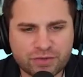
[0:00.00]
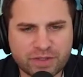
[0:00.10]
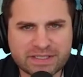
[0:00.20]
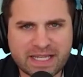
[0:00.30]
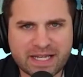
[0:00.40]

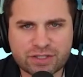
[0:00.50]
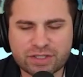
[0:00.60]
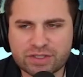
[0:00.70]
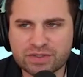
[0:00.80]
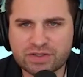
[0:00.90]

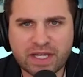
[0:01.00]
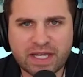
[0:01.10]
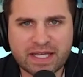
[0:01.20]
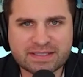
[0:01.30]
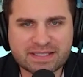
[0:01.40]
transactions
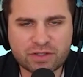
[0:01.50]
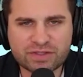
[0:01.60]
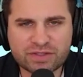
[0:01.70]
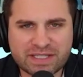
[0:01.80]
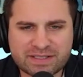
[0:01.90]
and Zillow
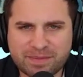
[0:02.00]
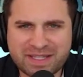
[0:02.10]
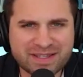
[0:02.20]
saying the same thing.